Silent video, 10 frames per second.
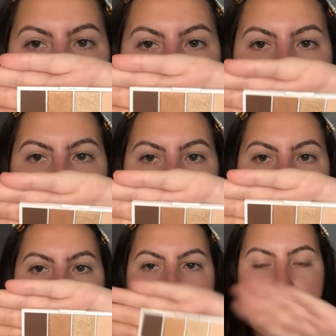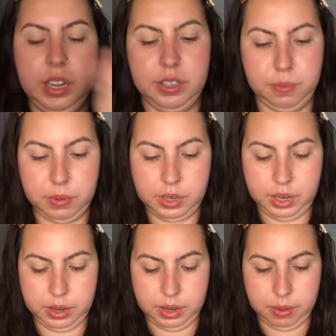So as you can see, it's a
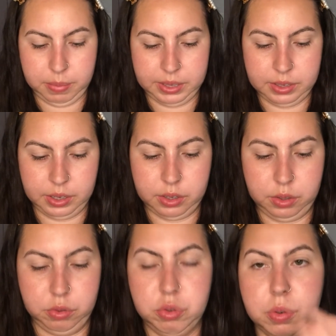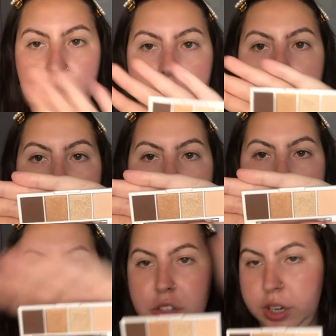pretty basic neutral
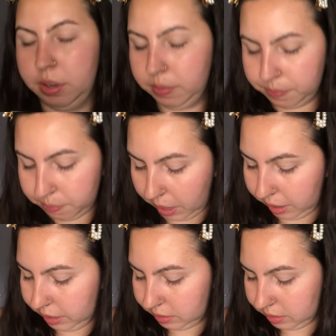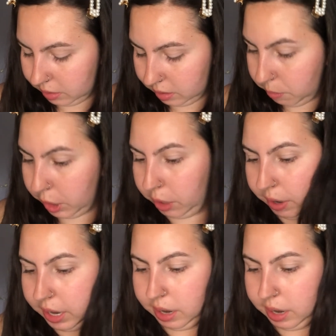eyeshadow palette. Pretty great.